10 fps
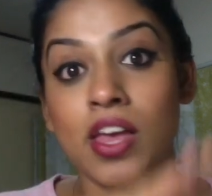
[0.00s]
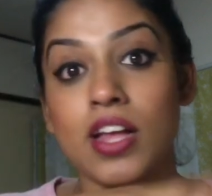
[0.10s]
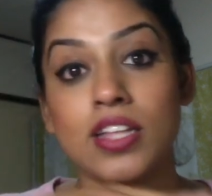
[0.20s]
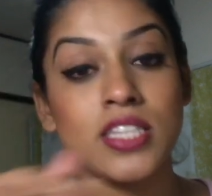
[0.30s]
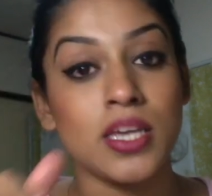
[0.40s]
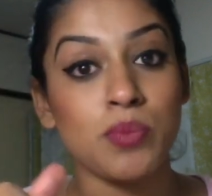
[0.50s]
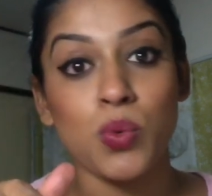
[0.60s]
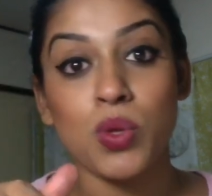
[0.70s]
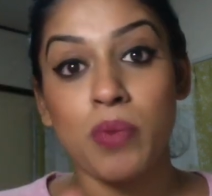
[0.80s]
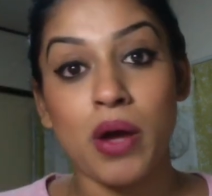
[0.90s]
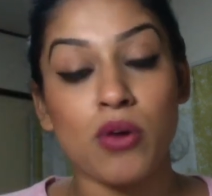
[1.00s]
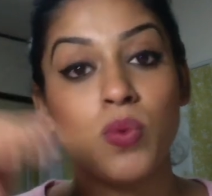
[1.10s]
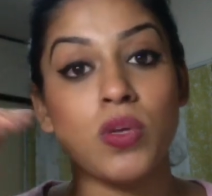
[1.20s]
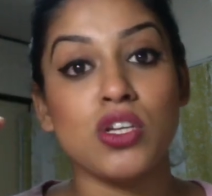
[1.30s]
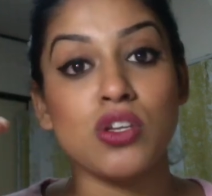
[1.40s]
And same thing with powder.
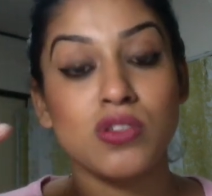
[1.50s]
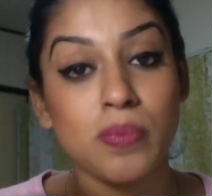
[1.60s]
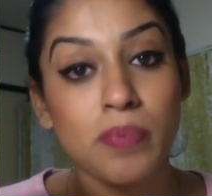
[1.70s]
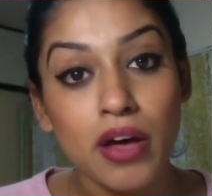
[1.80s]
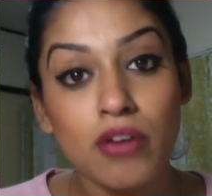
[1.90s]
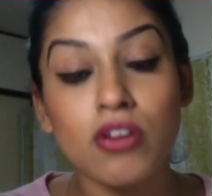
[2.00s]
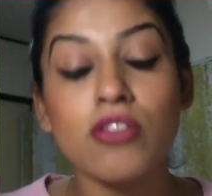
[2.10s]
When you're using powder,